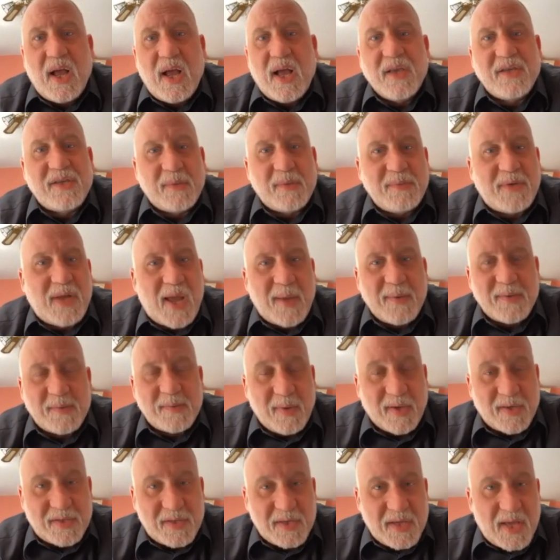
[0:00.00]
sometimes
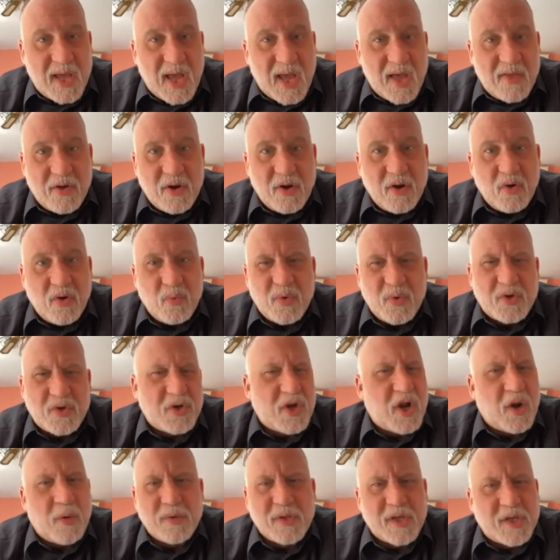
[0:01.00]
mixed together, which
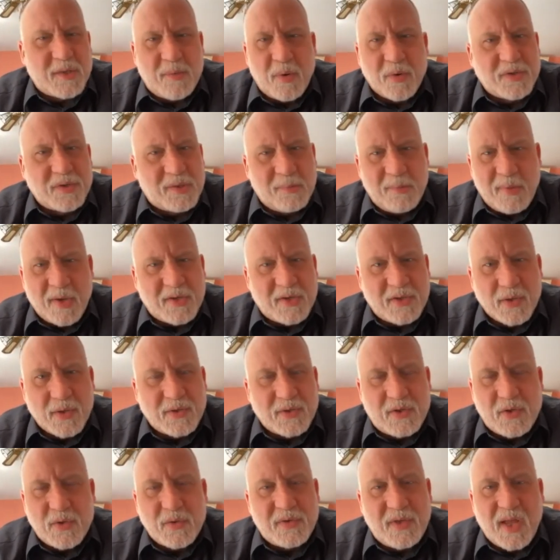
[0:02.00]
you're not really supposed to mix those
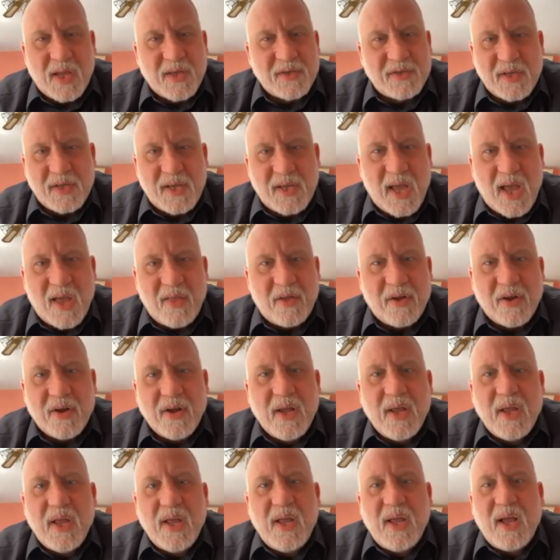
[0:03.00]
two things together,
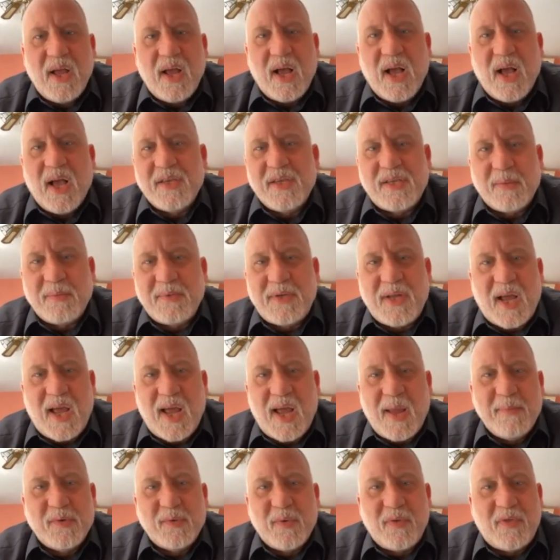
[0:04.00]

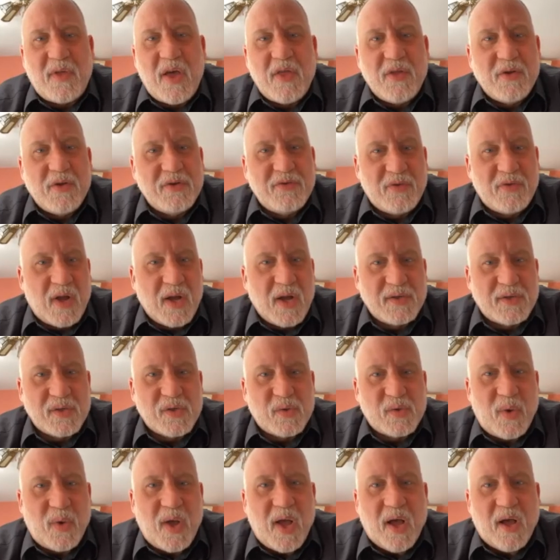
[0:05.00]
sometimes with other drugs
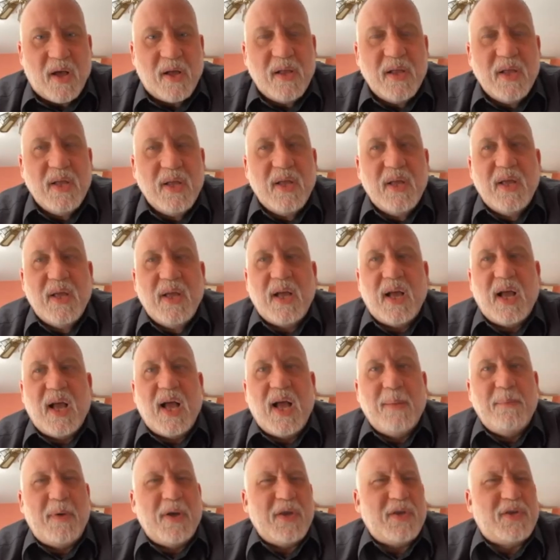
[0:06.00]
as well.
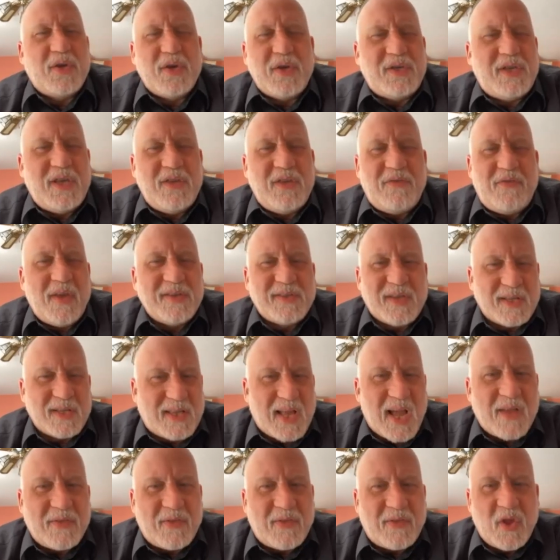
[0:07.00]
But so you see things like
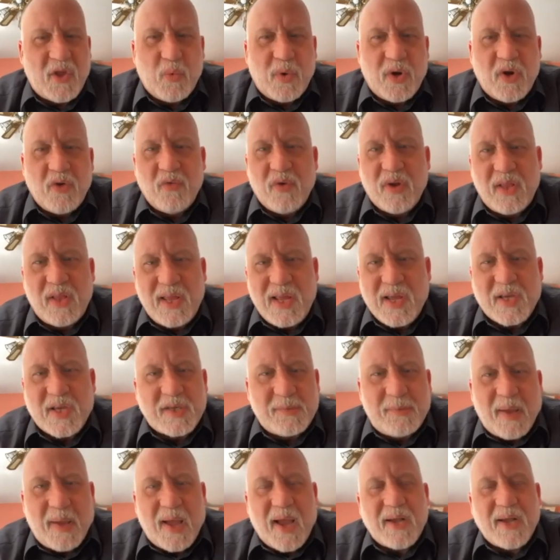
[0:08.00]
that that you wouldn't really
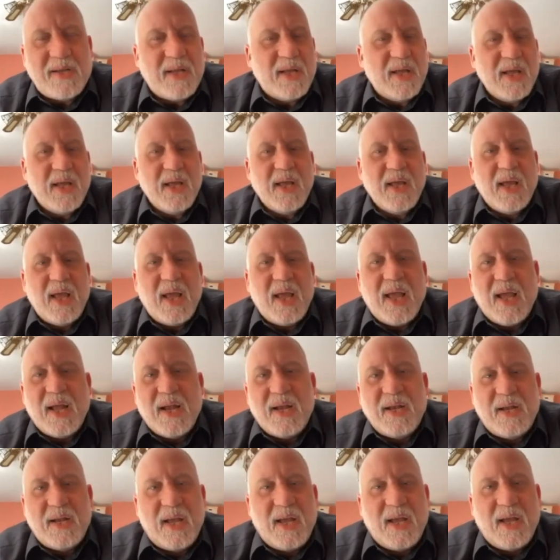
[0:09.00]
expect. And